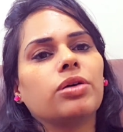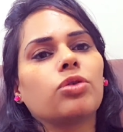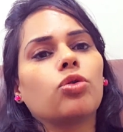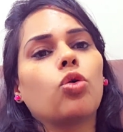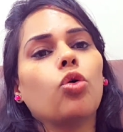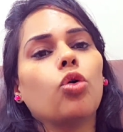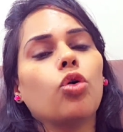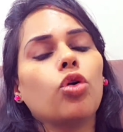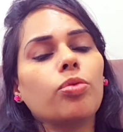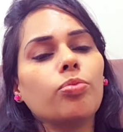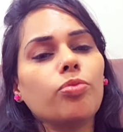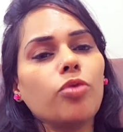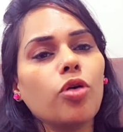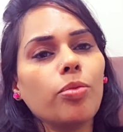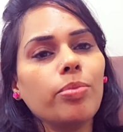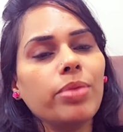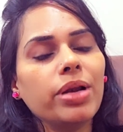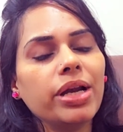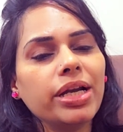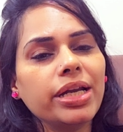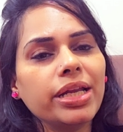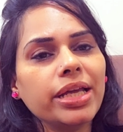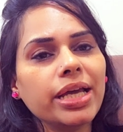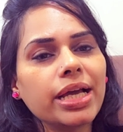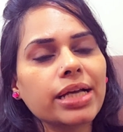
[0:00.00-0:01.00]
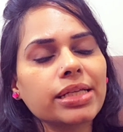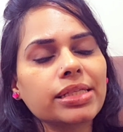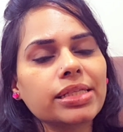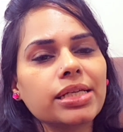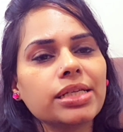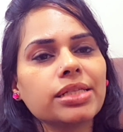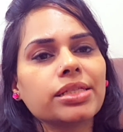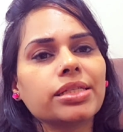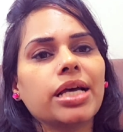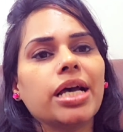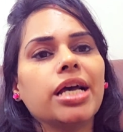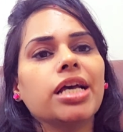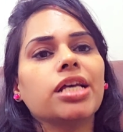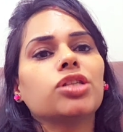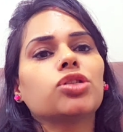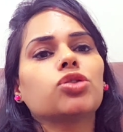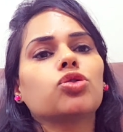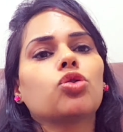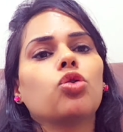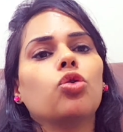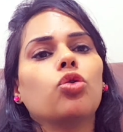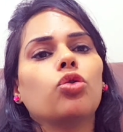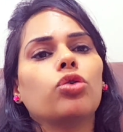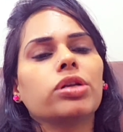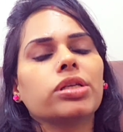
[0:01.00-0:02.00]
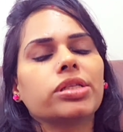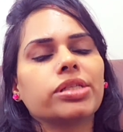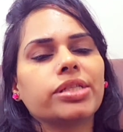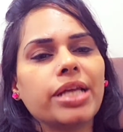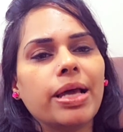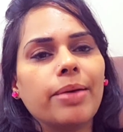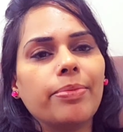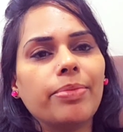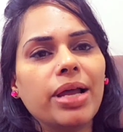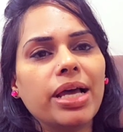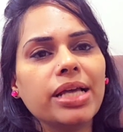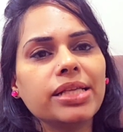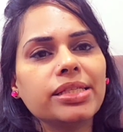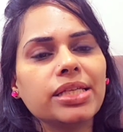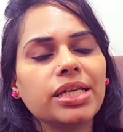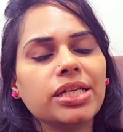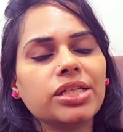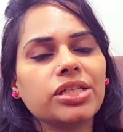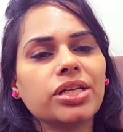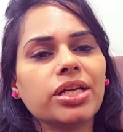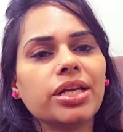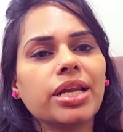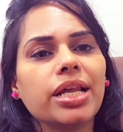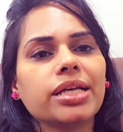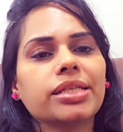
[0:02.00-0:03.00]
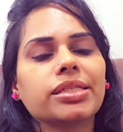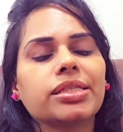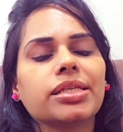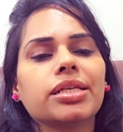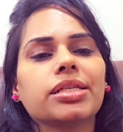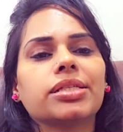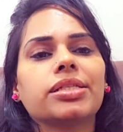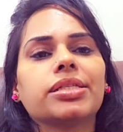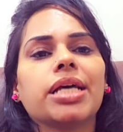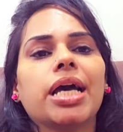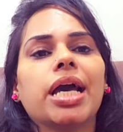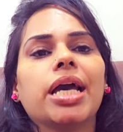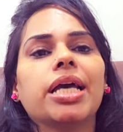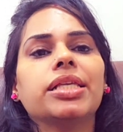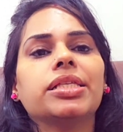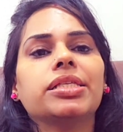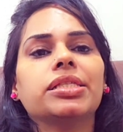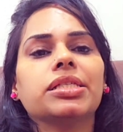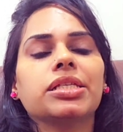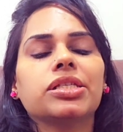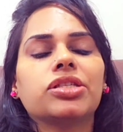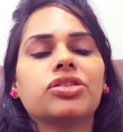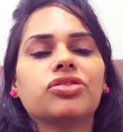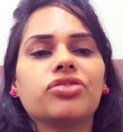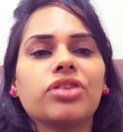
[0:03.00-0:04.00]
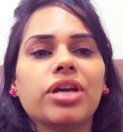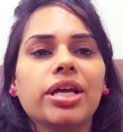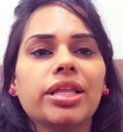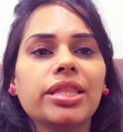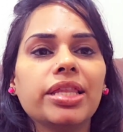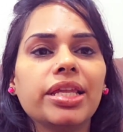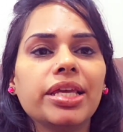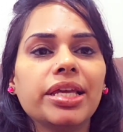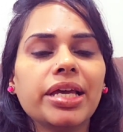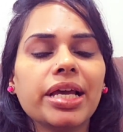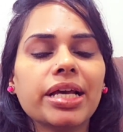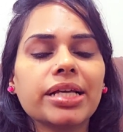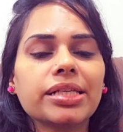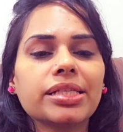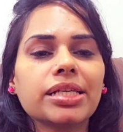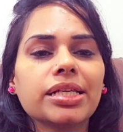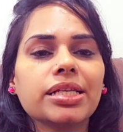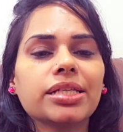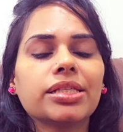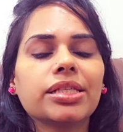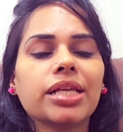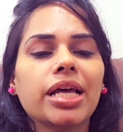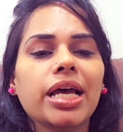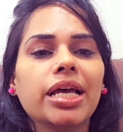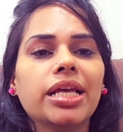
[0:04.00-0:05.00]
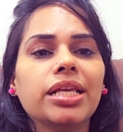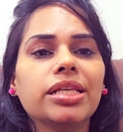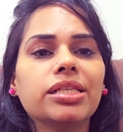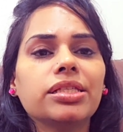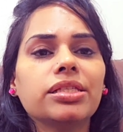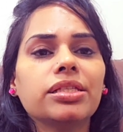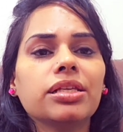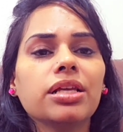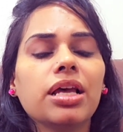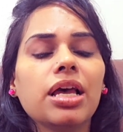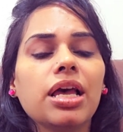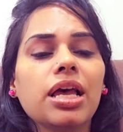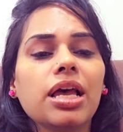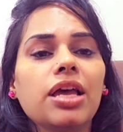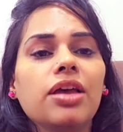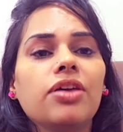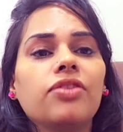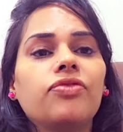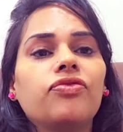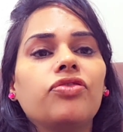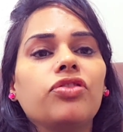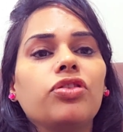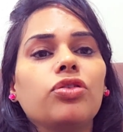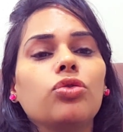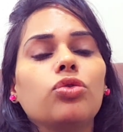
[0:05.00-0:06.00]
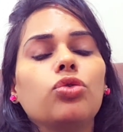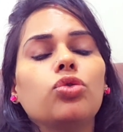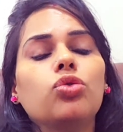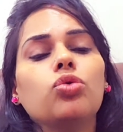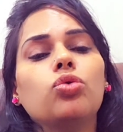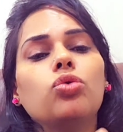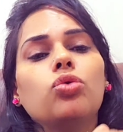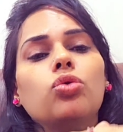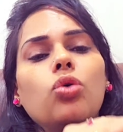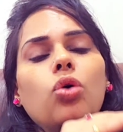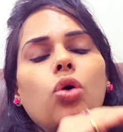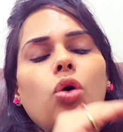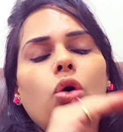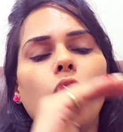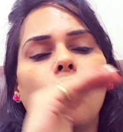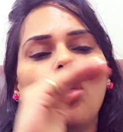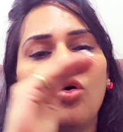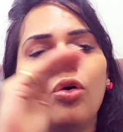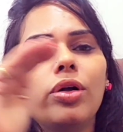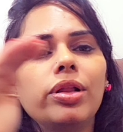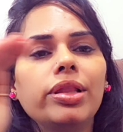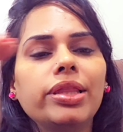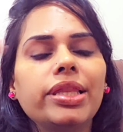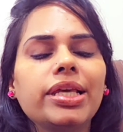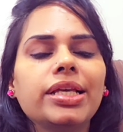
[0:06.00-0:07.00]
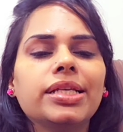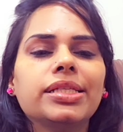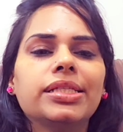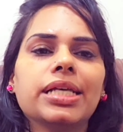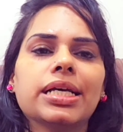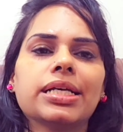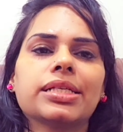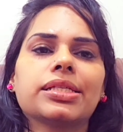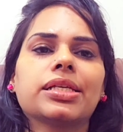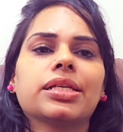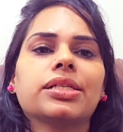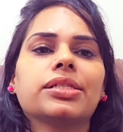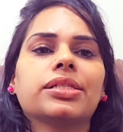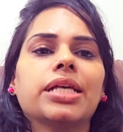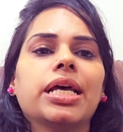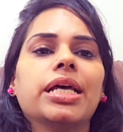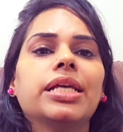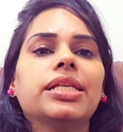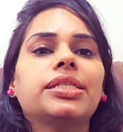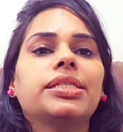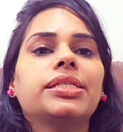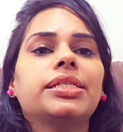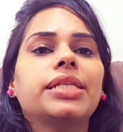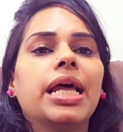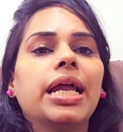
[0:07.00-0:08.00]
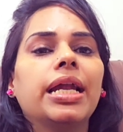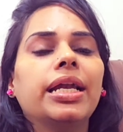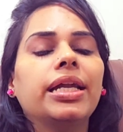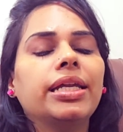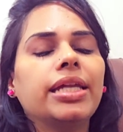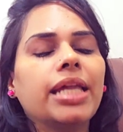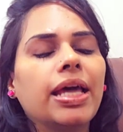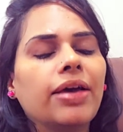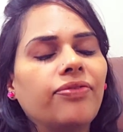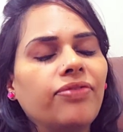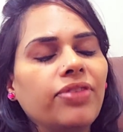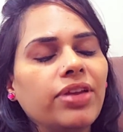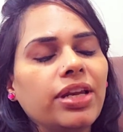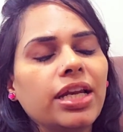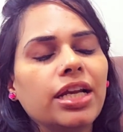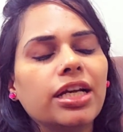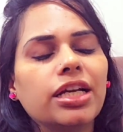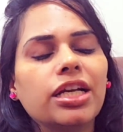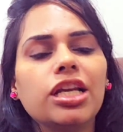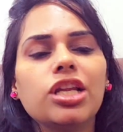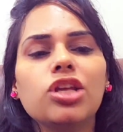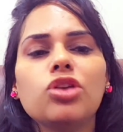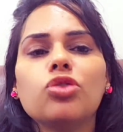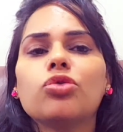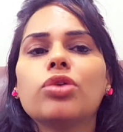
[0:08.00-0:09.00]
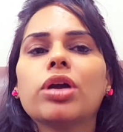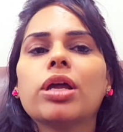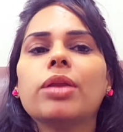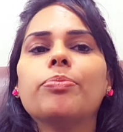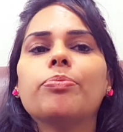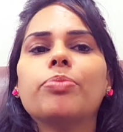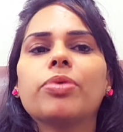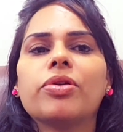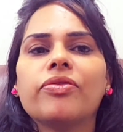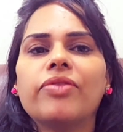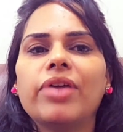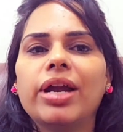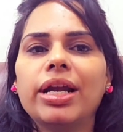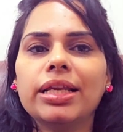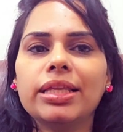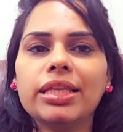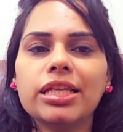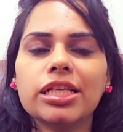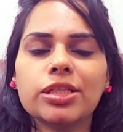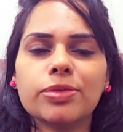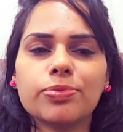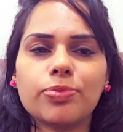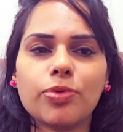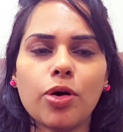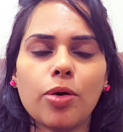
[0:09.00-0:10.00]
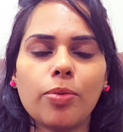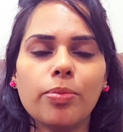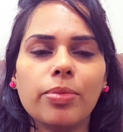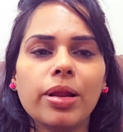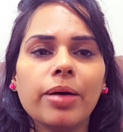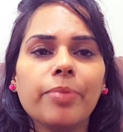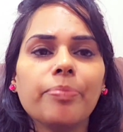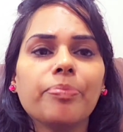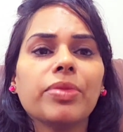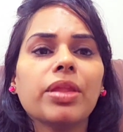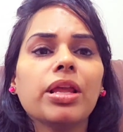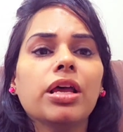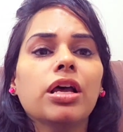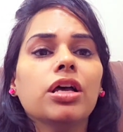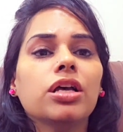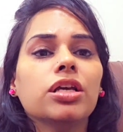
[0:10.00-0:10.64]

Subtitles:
core mobility exercise, core stabilization exercise, strengthening exercise. If you do all these exercises, then definitely you can prevent this problem.